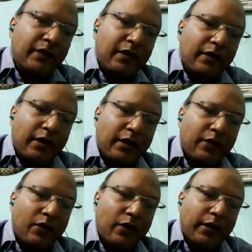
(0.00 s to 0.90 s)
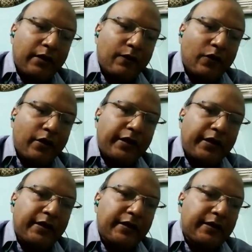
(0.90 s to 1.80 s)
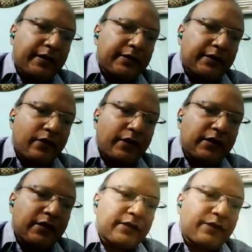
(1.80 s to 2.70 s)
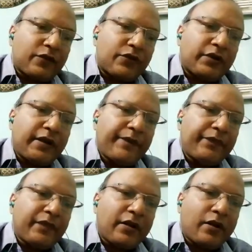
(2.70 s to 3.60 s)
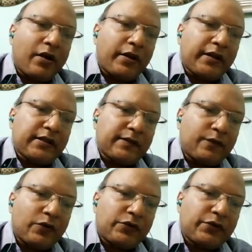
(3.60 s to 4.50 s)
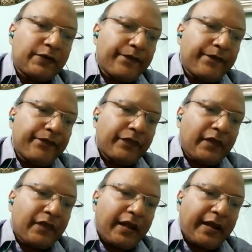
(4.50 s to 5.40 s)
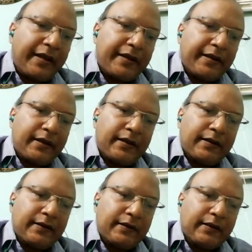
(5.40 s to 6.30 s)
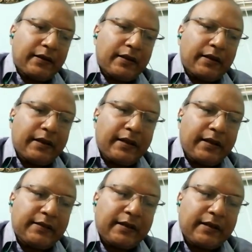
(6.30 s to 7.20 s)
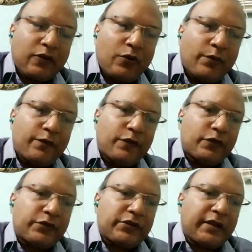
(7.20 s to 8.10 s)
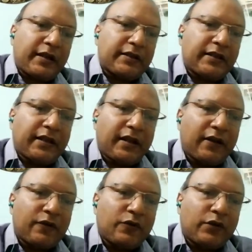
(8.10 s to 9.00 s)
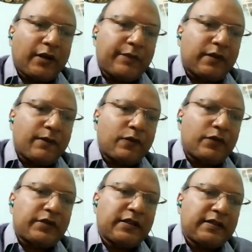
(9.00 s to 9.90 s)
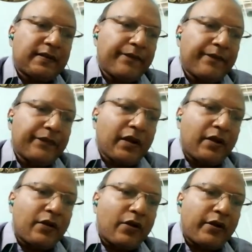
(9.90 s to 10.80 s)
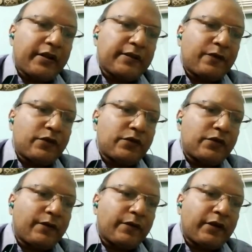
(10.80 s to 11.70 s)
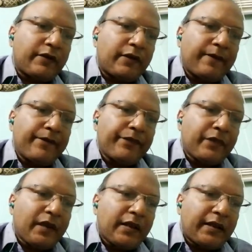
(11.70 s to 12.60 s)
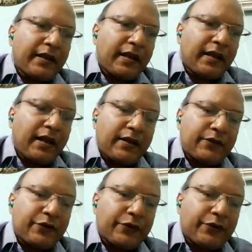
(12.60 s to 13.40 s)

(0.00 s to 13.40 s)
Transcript: Lorentz is a Lorentz force. Okay, Lorentz force, and it's a Coulomb force. Actually, there are two types of forces: Lorentz force of vehicle. Then I'll show you.